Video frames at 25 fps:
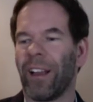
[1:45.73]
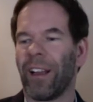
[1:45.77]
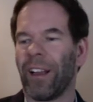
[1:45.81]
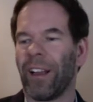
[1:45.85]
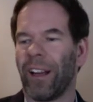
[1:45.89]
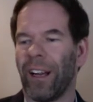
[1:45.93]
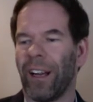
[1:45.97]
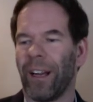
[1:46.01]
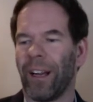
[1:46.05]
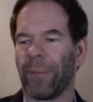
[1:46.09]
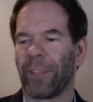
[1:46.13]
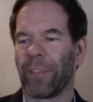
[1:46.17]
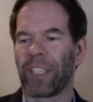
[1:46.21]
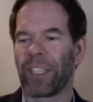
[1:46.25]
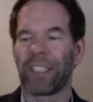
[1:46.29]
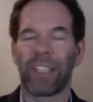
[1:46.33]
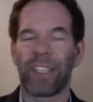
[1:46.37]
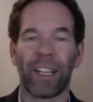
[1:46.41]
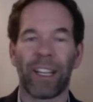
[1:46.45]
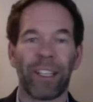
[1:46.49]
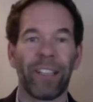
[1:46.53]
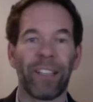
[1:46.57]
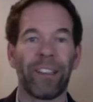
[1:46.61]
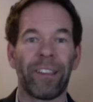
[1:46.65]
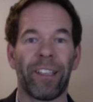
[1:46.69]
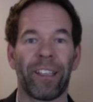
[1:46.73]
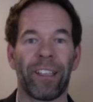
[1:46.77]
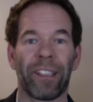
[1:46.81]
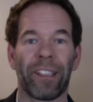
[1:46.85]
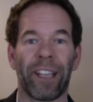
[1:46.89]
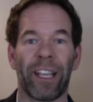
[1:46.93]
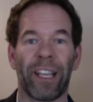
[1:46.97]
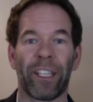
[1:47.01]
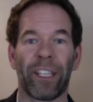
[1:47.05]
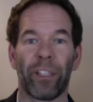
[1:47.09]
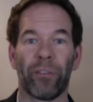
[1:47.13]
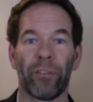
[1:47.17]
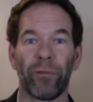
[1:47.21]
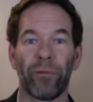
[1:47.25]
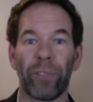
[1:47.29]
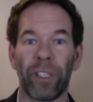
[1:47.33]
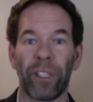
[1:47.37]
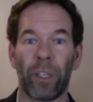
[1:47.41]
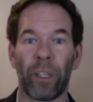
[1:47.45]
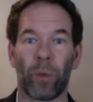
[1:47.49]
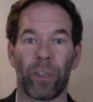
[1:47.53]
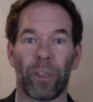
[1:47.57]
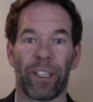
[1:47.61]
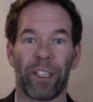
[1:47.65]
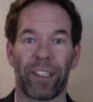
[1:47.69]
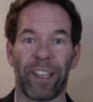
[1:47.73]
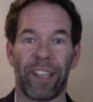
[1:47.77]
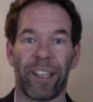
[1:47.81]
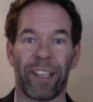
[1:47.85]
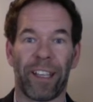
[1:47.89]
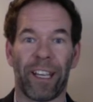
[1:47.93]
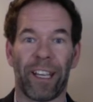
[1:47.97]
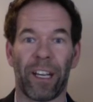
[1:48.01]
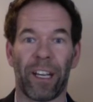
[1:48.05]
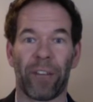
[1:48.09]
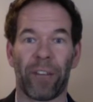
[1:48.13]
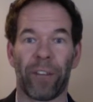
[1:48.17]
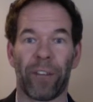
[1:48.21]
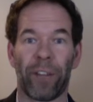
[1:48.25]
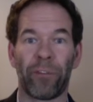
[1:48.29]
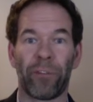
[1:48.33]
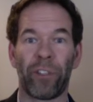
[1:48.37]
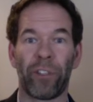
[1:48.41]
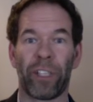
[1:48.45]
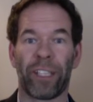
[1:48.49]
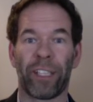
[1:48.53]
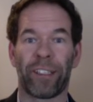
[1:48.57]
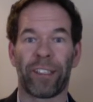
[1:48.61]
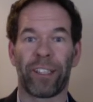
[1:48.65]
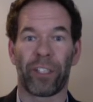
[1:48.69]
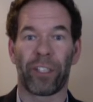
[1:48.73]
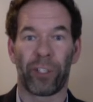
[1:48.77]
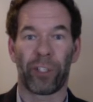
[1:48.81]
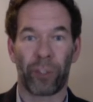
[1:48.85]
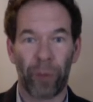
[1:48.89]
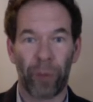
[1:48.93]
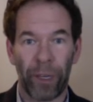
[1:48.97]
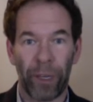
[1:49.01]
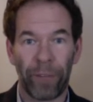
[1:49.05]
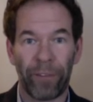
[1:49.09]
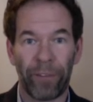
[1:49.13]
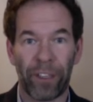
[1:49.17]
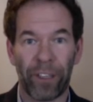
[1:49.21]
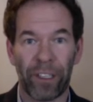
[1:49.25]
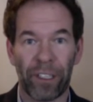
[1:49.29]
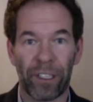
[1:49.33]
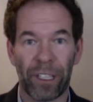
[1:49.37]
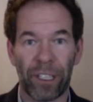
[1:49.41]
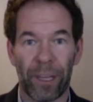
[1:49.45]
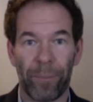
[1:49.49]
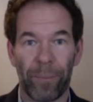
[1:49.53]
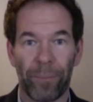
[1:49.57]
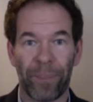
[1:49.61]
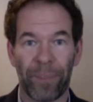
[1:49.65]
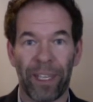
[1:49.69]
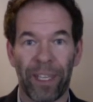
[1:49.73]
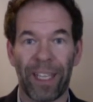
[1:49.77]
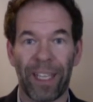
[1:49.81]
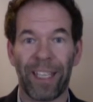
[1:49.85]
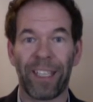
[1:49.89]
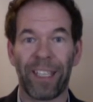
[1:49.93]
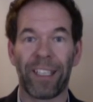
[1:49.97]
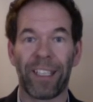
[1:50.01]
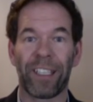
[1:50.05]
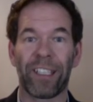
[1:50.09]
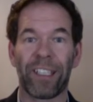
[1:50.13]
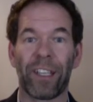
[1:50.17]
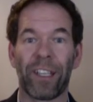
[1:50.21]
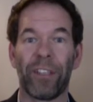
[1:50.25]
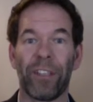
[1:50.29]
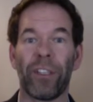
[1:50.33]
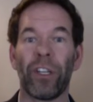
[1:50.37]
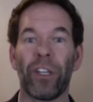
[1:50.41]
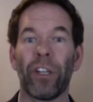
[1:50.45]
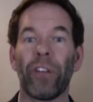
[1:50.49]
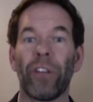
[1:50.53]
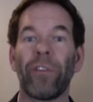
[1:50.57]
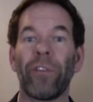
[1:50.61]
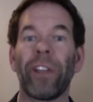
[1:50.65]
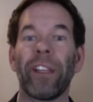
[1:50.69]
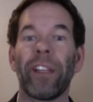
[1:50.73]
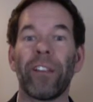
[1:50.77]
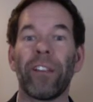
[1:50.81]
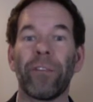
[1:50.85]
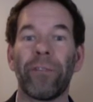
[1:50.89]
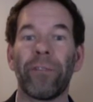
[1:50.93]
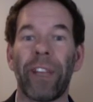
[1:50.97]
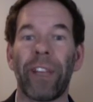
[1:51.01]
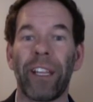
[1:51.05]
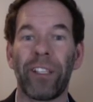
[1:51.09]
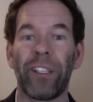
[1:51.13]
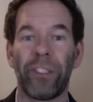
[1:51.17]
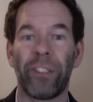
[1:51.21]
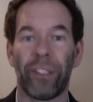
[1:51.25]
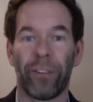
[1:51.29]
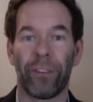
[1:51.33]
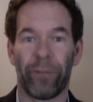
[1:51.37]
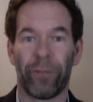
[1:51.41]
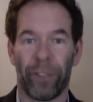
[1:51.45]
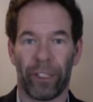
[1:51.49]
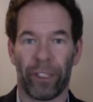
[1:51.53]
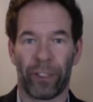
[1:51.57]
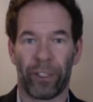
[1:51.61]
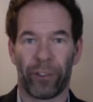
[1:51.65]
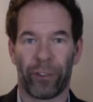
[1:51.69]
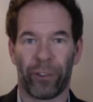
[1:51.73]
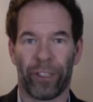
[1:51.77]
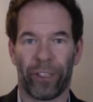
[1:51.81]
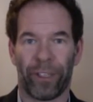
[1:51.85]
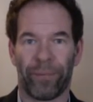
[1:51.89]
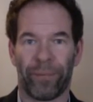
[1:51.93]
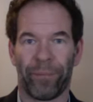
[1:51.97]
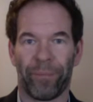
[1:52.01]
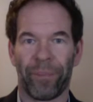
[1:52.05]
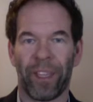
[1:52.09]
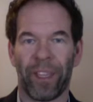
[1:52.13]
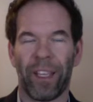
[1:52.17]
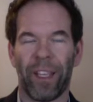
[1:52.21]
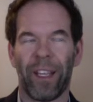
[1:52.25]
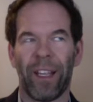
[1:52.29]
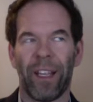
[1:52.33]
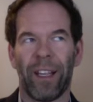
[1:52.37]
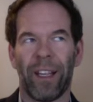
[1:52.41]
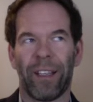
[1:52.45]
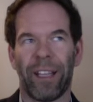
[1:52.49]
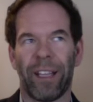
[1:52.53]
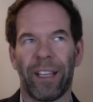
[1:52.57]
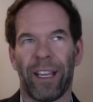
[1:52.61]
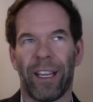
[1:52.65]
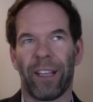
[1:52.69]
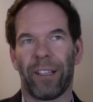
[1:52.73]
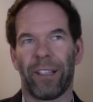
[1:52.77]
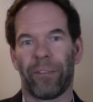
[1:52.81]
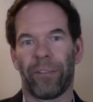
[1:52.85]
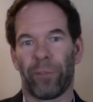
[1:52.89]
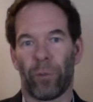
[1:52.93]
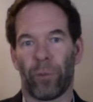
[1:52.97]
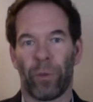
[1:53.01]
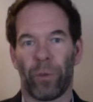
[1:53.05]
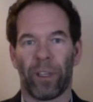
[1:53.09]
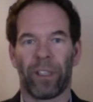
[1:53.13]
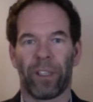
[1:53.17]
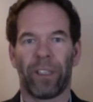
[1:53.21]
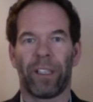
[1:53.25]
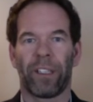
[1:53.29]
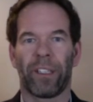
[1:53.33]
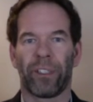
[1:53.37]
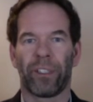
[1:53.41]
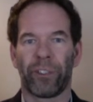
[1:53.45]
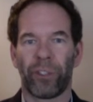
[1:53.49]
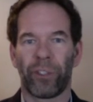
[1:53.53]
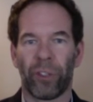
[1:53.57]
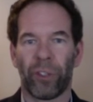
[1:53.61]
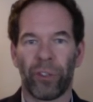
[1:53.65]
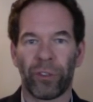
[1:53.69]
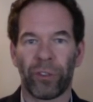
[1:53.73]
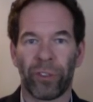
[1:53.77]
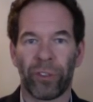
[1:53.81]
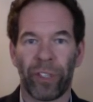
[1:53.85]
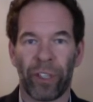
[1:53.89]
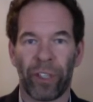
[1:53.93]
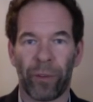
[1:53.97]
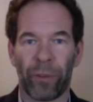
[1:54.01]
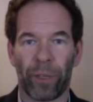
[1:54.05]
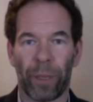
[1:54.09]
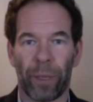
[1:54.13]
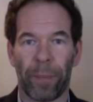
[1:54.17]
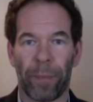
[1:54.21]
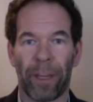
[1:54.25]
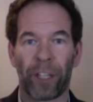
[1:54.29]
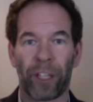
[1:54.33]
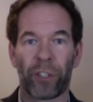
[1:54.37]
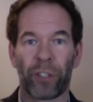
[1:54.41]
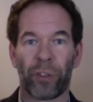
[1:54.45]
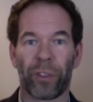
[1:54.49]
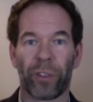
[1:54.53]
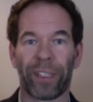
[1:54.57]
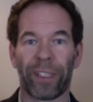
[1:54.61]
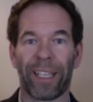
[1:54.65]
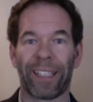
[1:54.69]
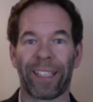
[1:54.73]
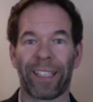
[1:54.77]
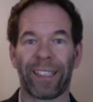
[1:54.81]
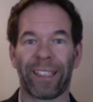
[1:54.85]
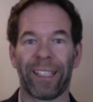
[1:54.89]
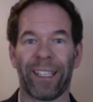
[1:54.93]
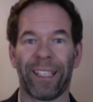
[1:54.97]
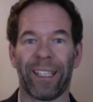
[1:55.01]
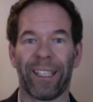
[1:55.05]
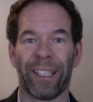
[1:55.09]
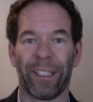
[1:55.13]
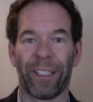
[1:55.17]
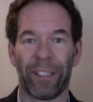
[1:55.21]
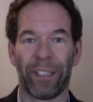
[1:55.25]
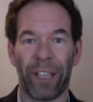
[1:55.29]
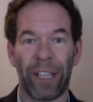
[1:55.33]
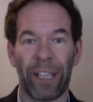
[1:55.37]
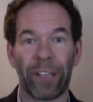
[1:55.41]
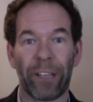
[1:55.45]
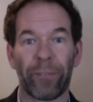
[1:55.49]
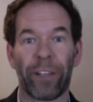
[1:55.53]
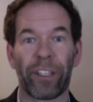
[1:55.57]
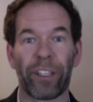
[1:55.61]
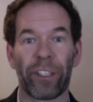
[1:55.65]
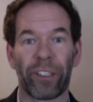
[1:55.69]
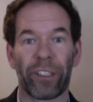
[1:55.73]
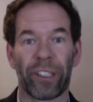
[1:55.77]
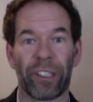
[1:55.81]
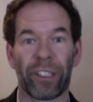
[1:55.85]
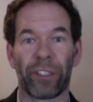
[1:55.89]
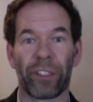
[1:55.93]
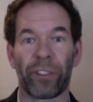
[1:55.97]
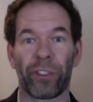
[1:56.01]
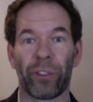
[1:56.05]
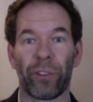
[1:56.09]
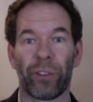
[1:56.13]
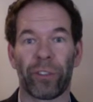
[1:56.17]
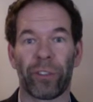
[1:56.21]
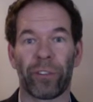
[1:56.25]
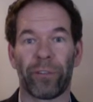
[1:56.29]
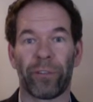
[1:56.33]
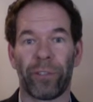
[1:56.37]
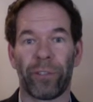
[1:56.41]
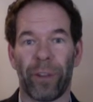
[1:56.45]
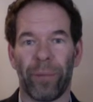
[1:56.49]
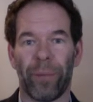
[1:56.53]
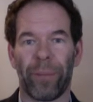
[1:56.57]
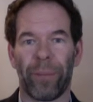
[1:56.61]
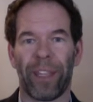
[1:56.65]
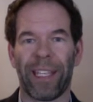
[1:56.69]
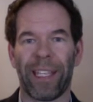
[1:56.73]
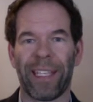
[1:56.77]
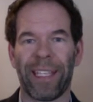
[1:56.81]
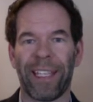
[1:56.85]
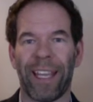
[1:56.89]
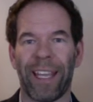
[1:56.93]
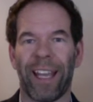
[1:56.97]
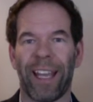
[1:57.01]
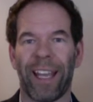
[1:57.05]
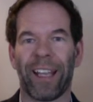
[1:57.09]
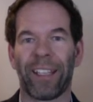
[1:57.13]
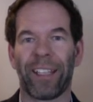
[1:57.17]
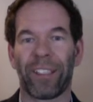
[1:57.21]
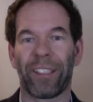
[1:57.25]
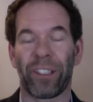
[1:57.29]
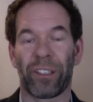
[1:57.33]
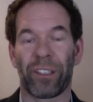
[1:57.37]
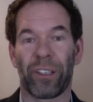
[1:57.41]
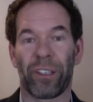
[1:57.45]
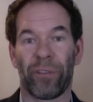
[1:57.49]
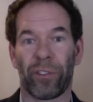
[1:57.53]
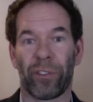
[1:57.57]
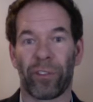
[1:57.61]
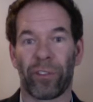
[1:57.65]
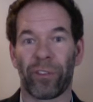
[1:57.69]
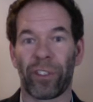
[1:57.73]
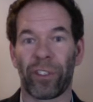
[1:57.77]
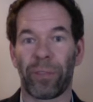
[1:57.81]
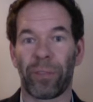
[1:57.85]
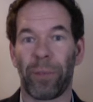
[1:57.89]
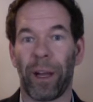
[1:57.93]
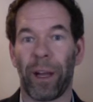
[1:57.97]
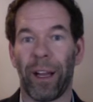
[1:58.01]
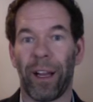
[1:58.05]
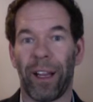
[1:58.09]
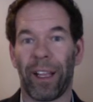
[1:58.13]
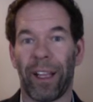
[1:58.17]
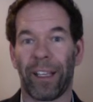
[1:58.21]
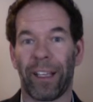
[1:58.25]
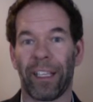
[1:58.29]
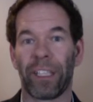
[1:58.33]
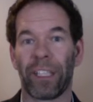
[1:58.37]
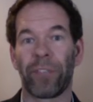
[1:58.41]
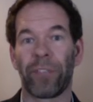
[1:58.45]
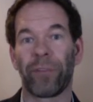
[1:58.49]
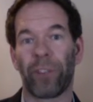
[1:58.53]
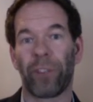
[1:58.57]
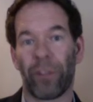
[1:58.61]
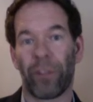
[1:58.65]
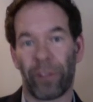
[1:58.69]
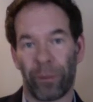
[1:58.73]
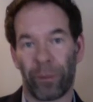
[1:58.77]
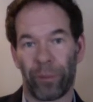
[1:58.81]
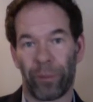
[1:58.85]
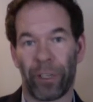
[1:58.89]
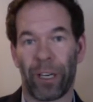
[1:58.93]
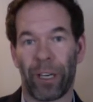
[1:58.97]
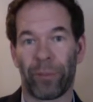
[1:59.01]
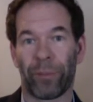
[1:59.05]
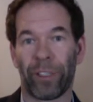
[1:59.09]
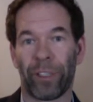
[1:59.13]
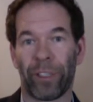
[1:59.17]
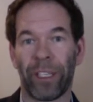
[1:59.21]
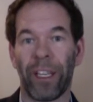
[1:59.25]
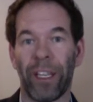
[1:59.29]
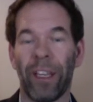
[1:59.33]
The second thing that you really want to take care of after you get the joint fixed up is the nerve innervation for the joint. Now, if we're working on the shoulder, you want to make sure that the innervation to the shoulder from the neck, the cervical spine, is flowing properly.